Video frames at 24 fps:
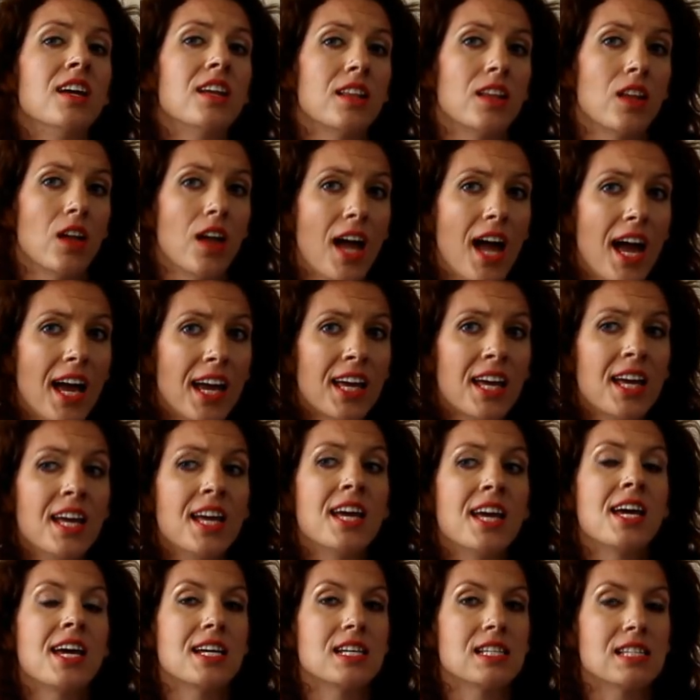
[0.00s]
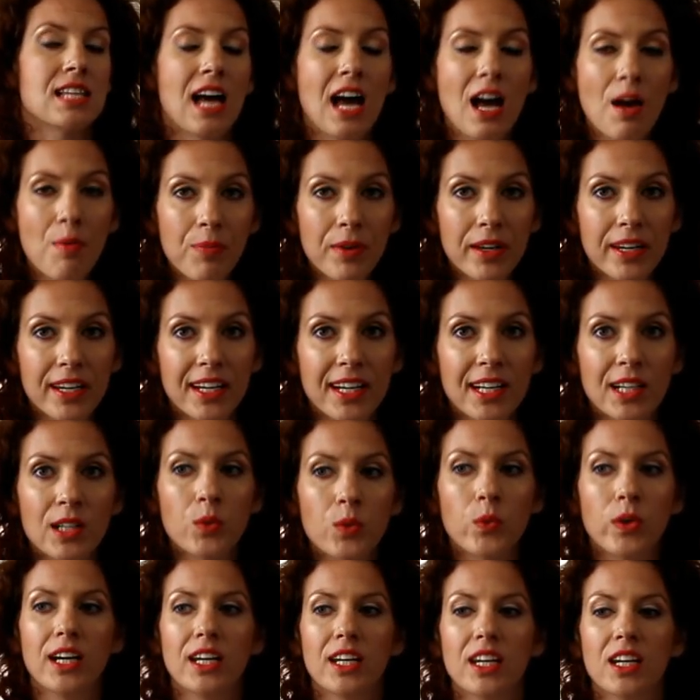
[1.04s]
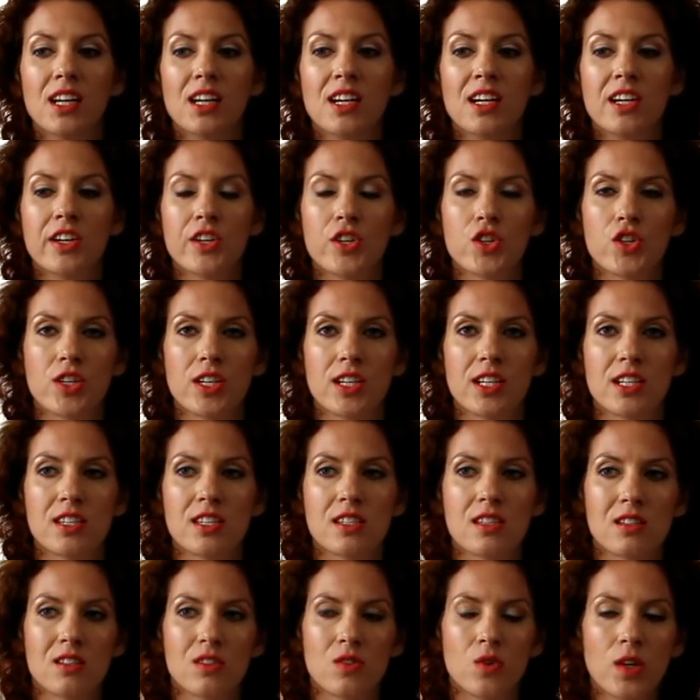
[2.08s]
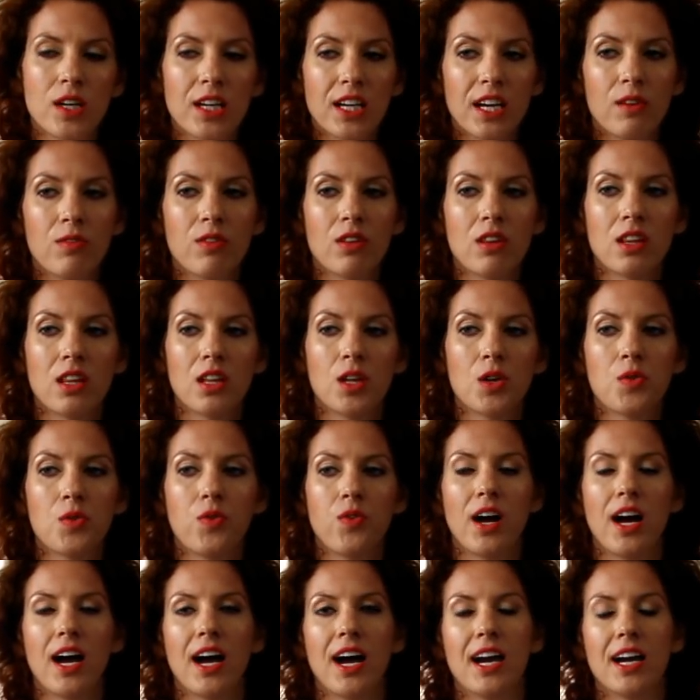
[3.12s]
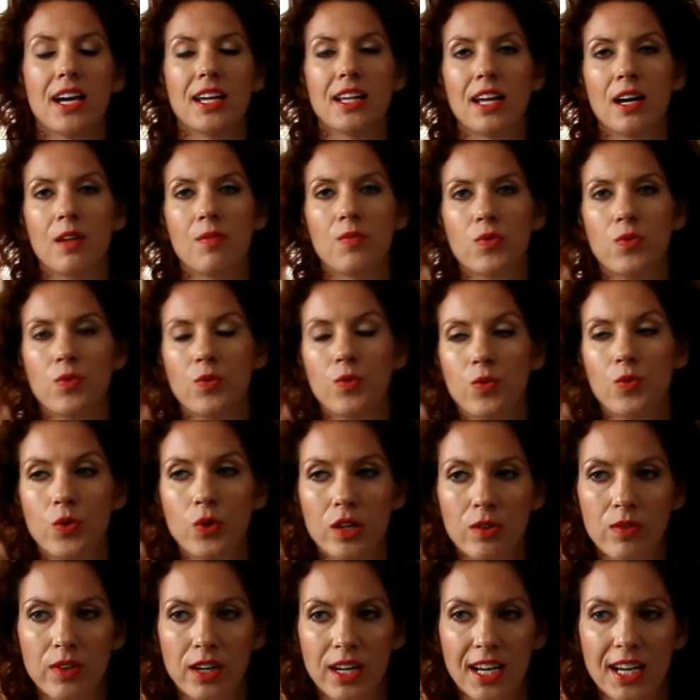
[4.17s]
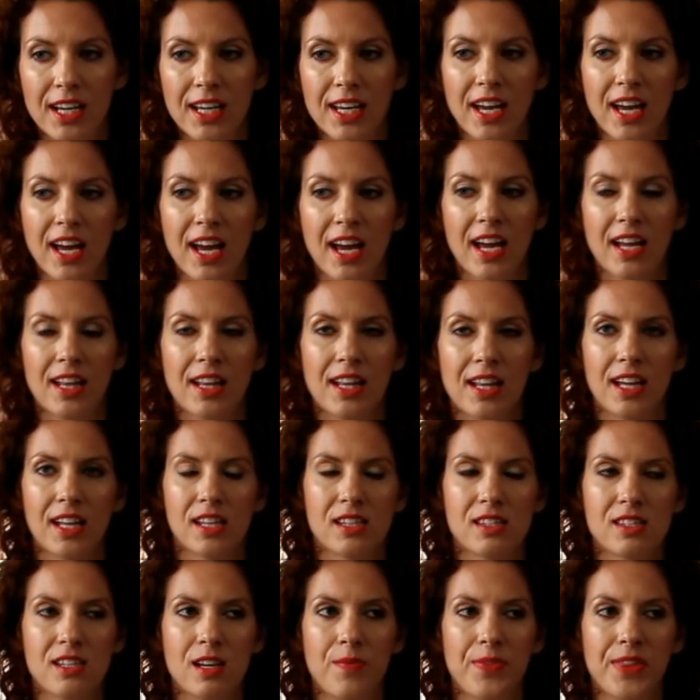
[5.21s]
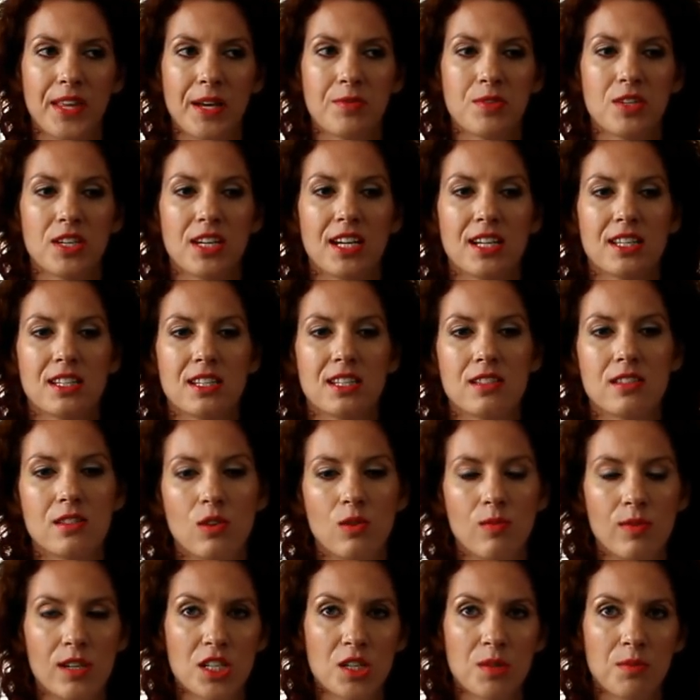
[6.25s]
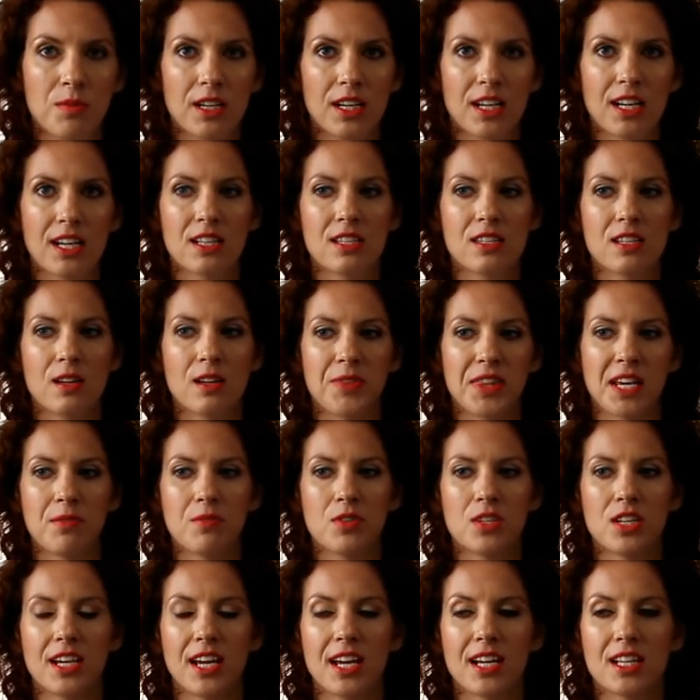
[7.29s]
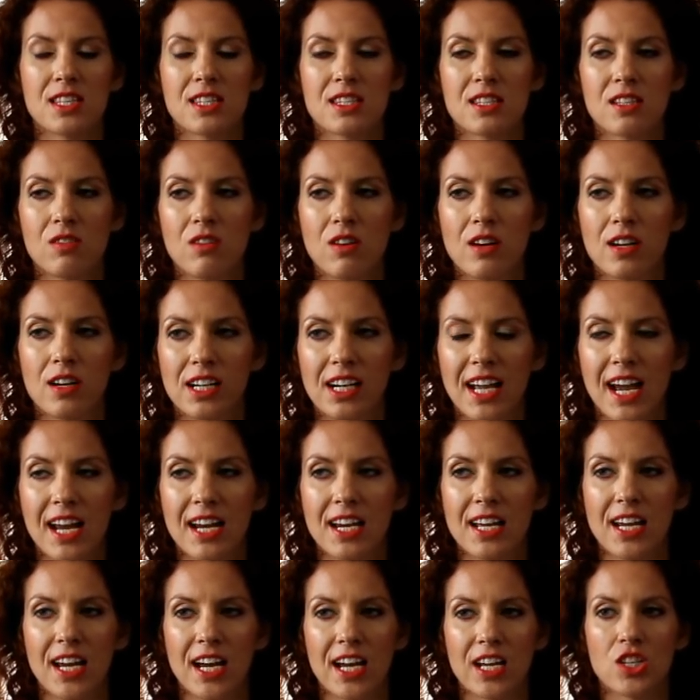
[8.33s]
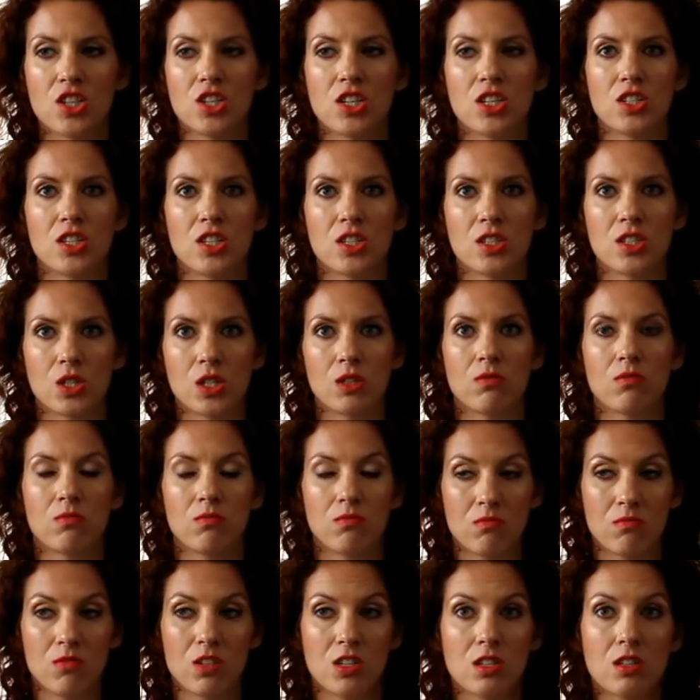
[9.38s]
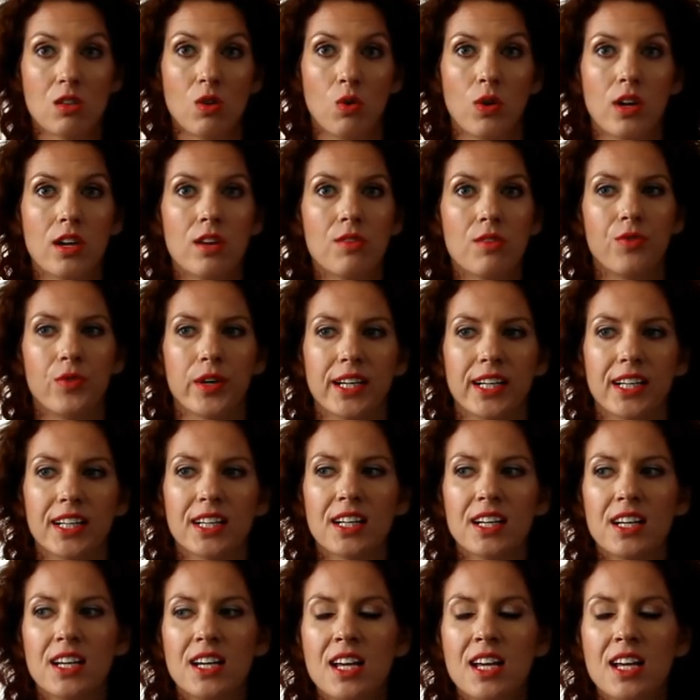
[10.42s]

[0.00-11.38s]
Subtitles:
the heck is happening when she's doing everything fine, I'm doing what I can, and sometimes she gets in so much milk and sometimes she gets hardly any, and she's going for it.